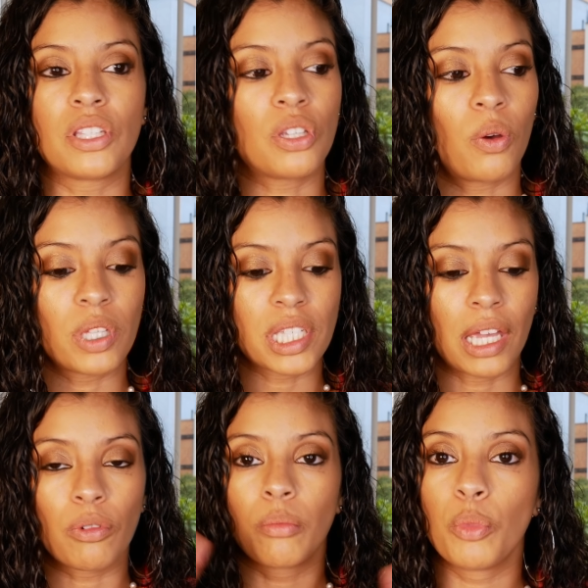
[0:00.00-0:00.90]
So it's
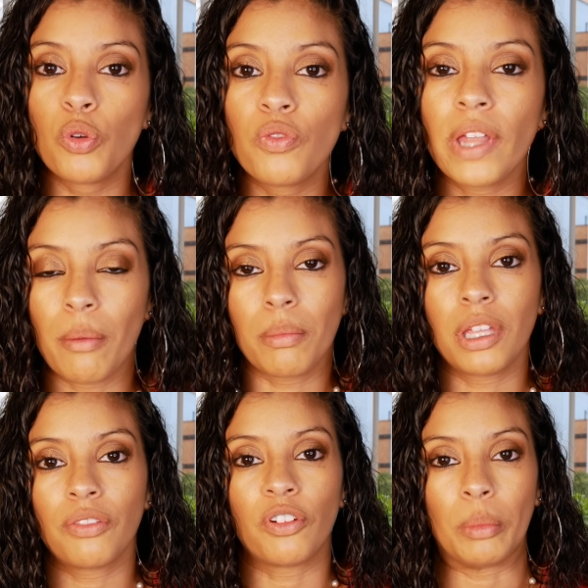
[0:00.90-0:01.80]
like remove that
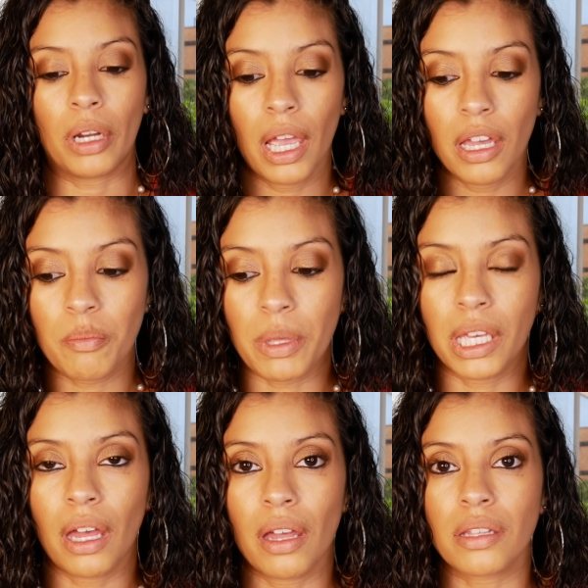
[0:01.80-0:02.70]
myth from your head
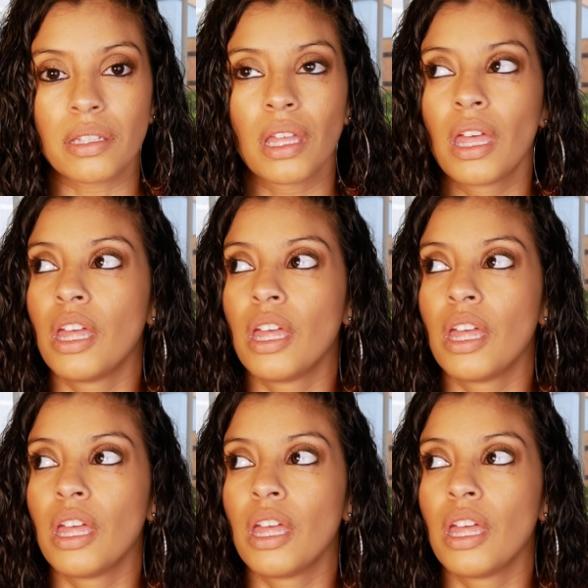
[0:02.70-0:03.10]
because